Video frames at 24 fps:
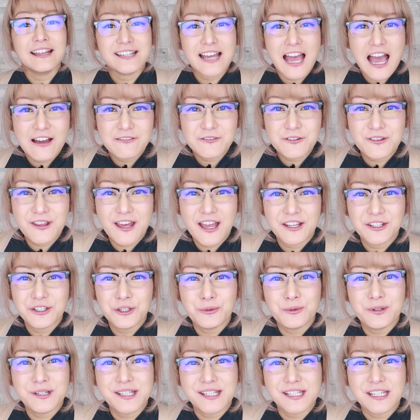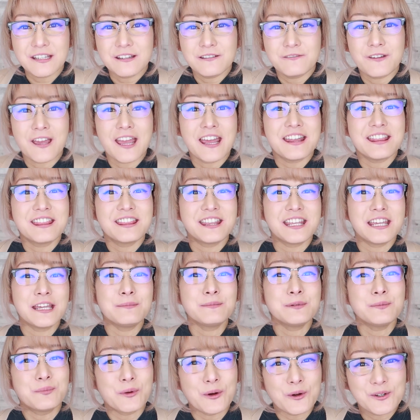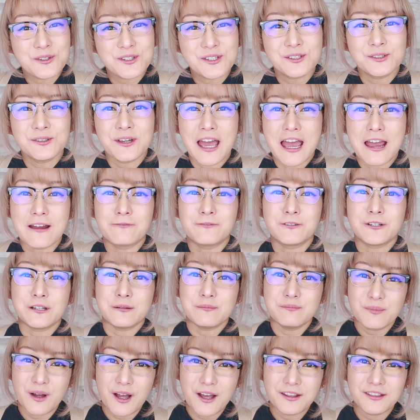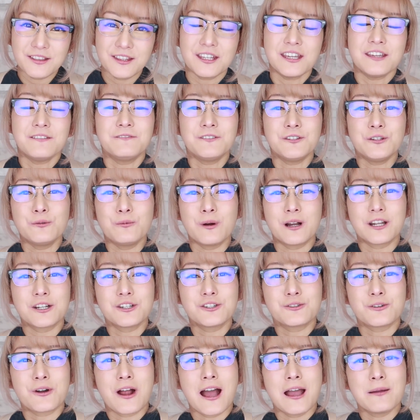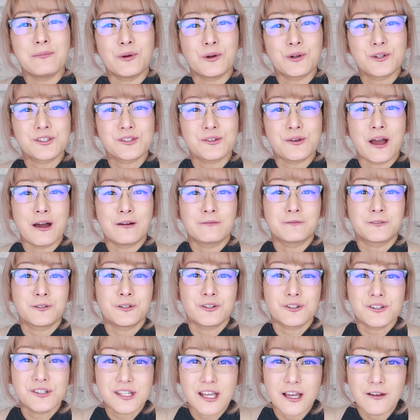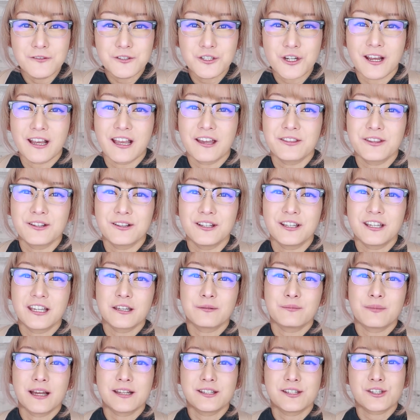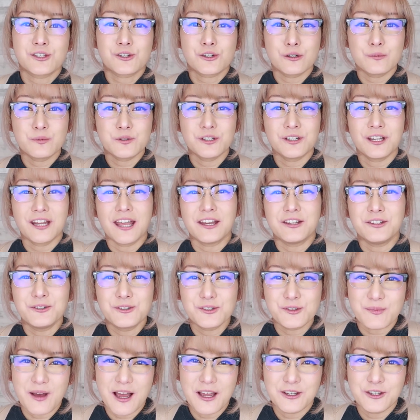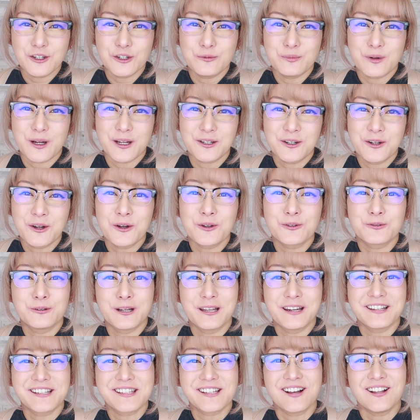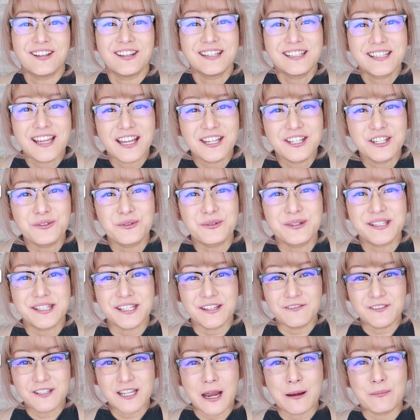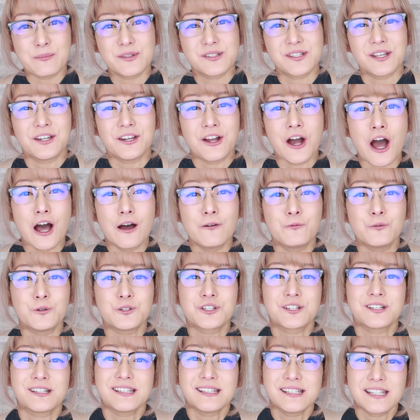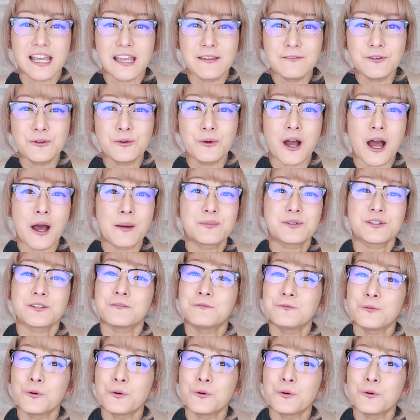And after that, you'll receive a themed Bokksu every month. If you want to try Bokksu out for yourself, check out the link in my description and use my coupon code ReinaScully10 to receive 10% off, which can save you up to